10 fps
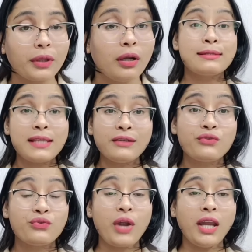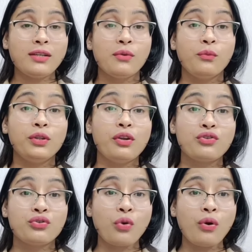Sit straight with your
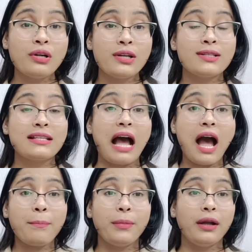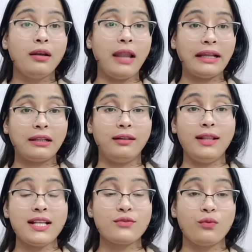shoulders up like
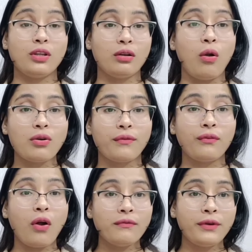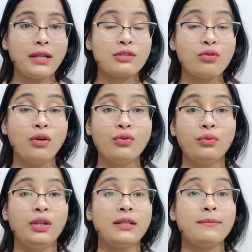this with a lot of confidence, not do
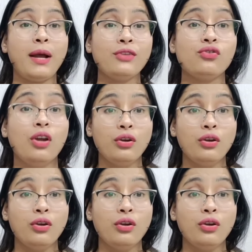this much,